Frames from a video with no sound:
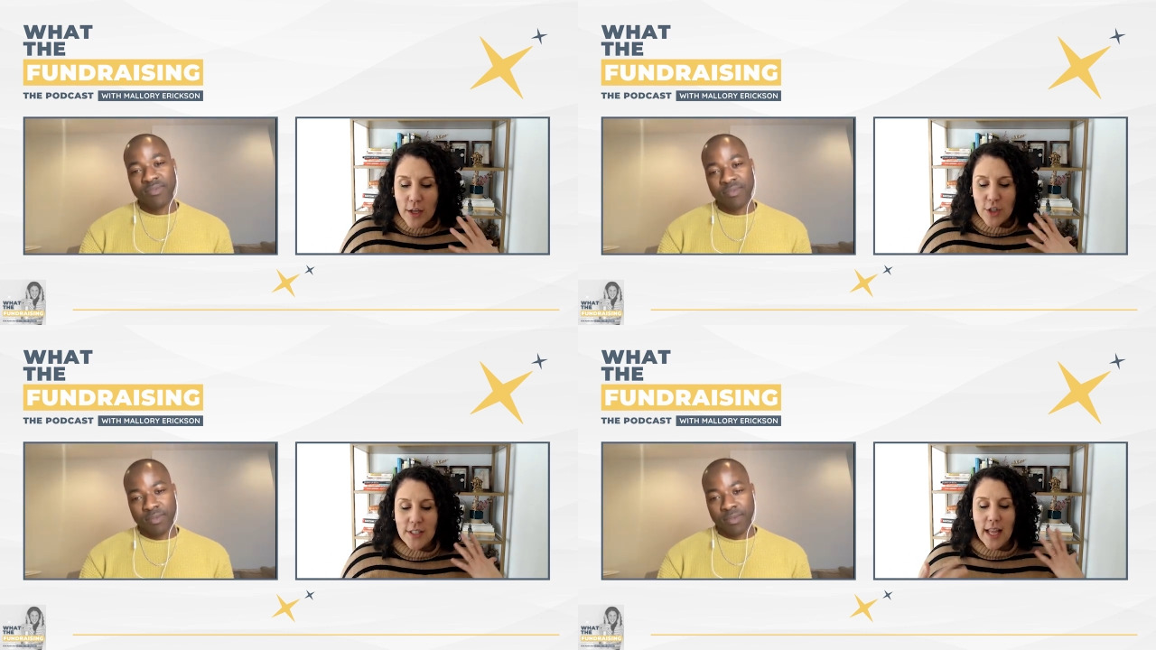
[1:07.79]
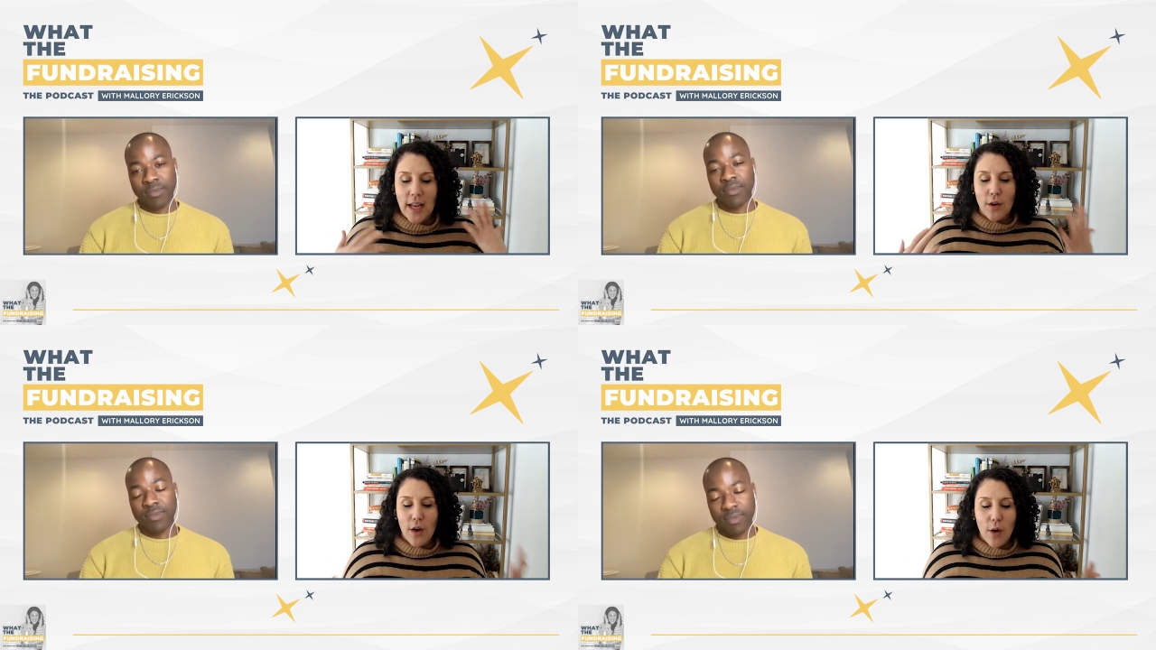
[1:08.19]
Speaker 1: just
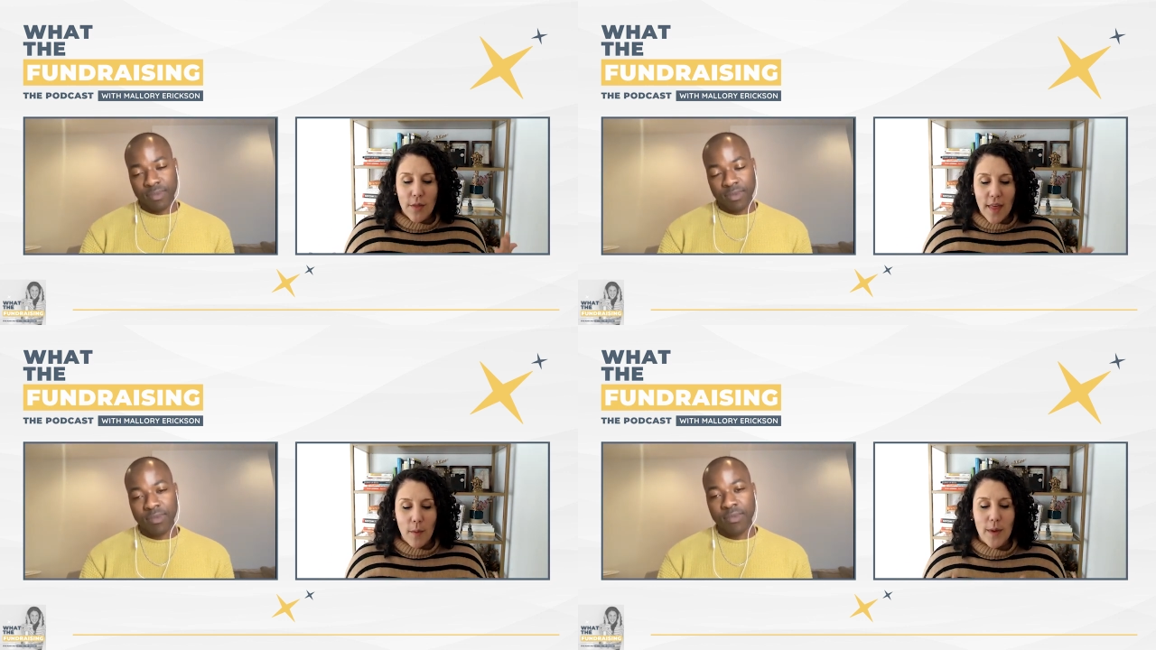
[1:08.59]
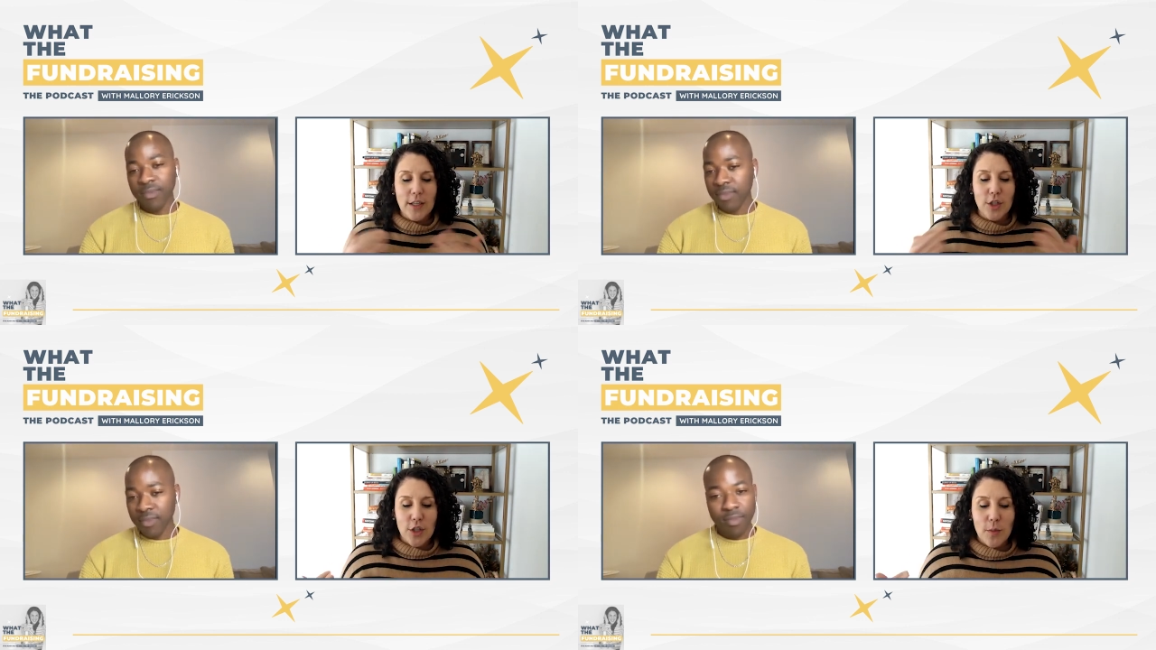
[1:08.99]
like know that
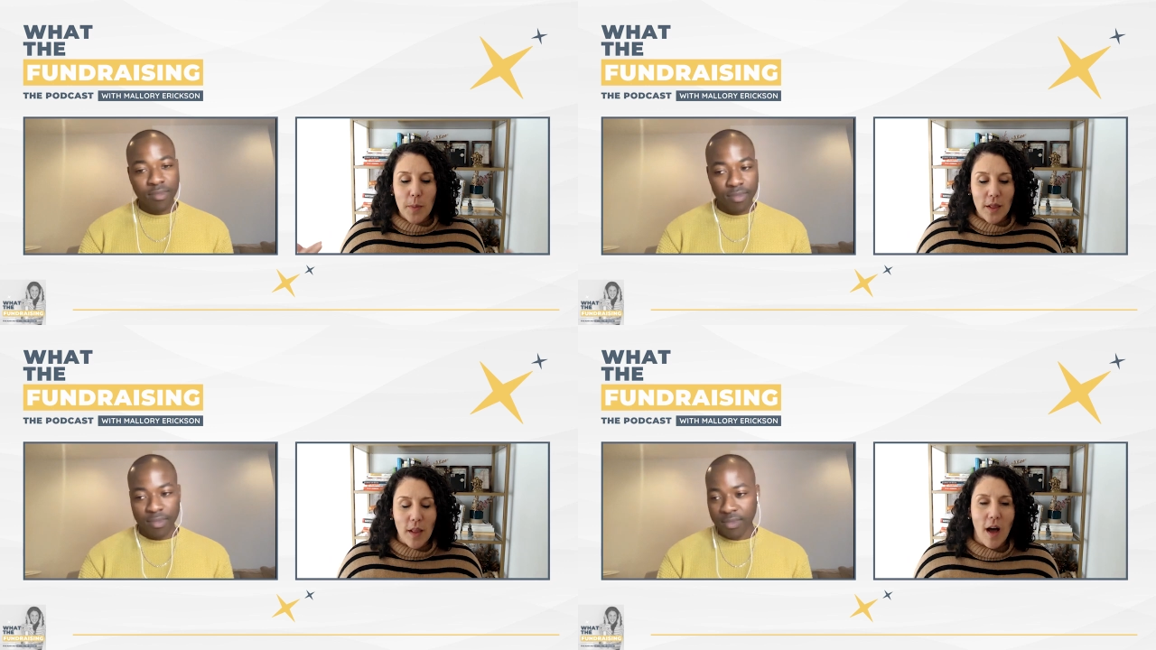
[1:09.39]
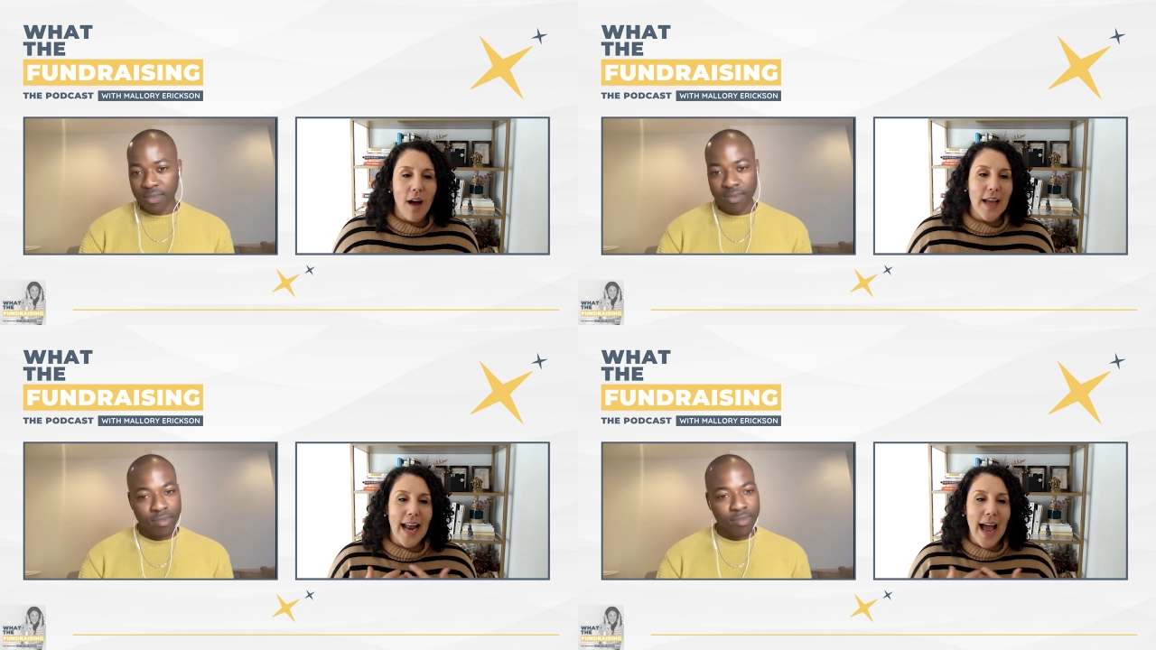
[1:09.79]
we do
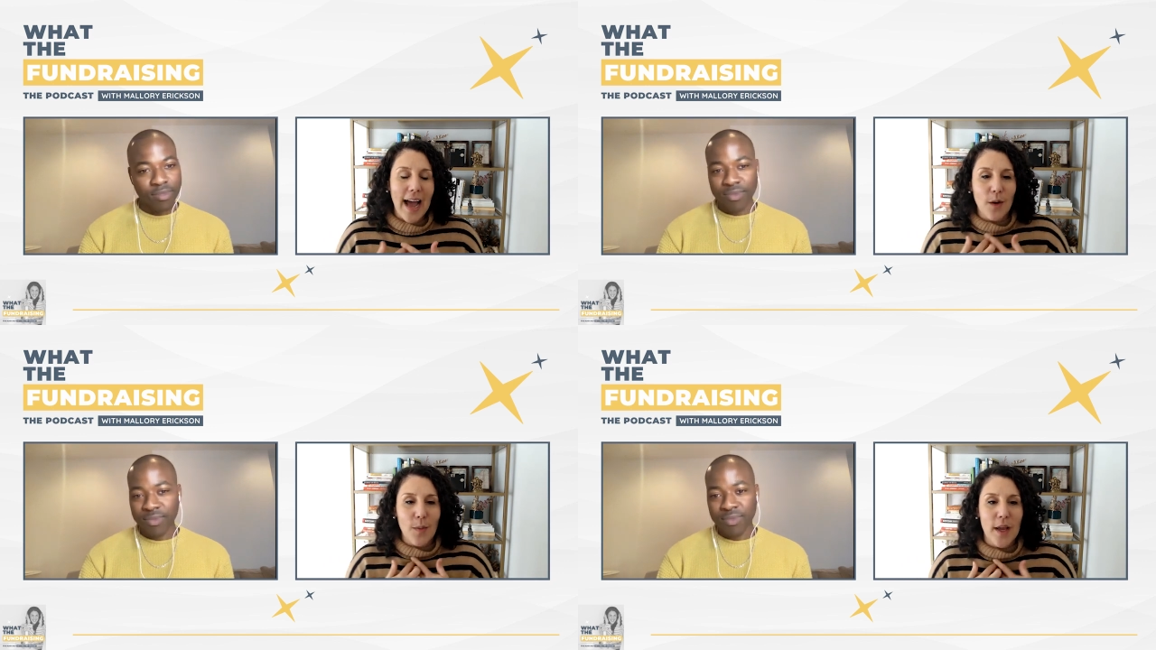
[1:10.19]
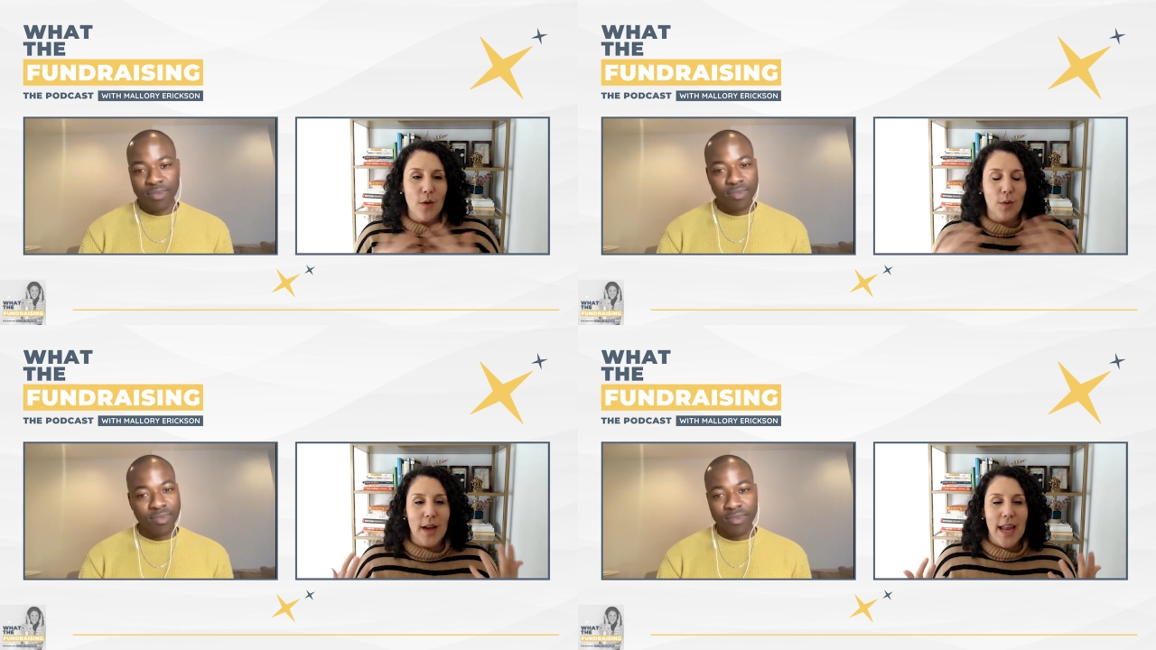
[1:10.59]
belong and how do we
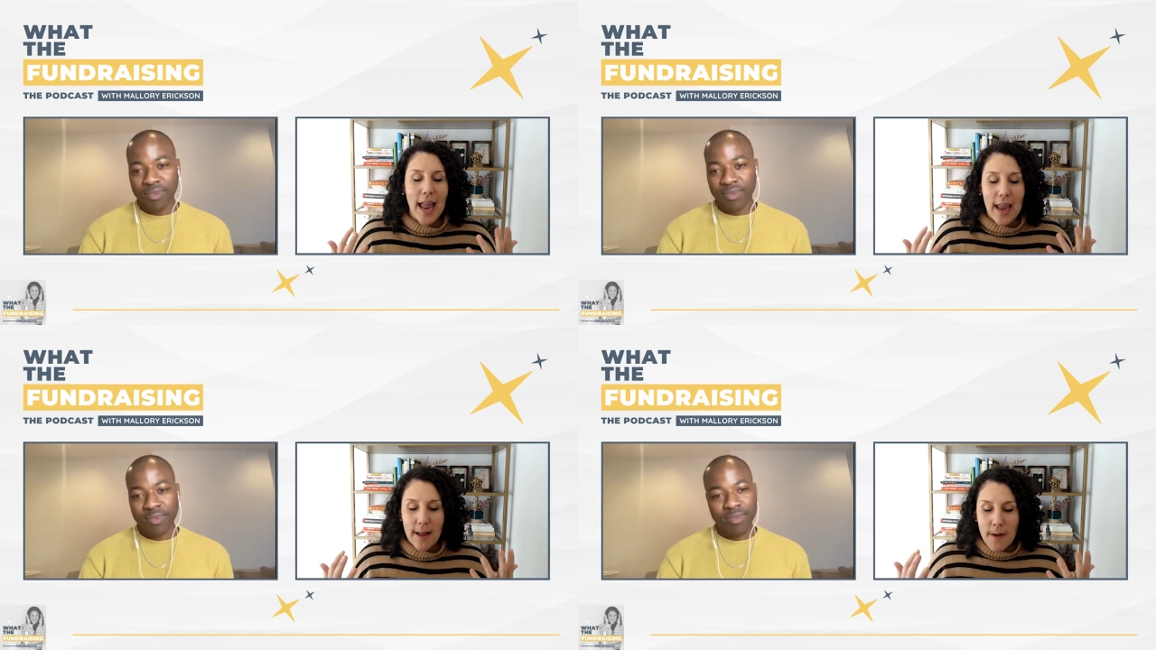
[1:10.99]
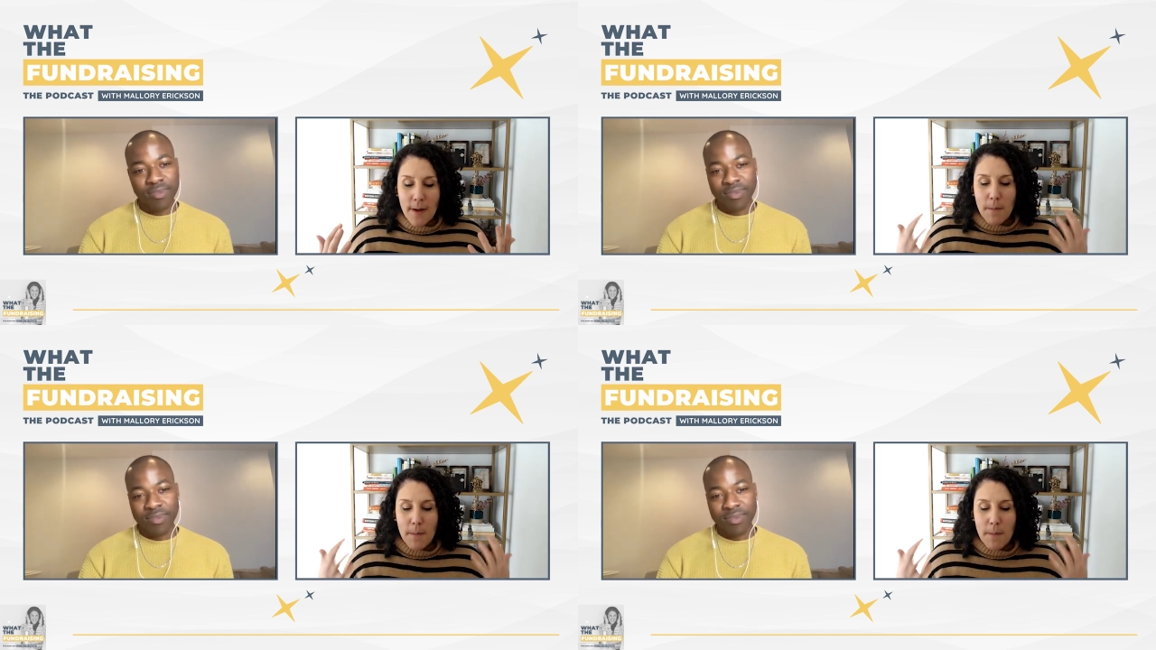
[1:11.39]
create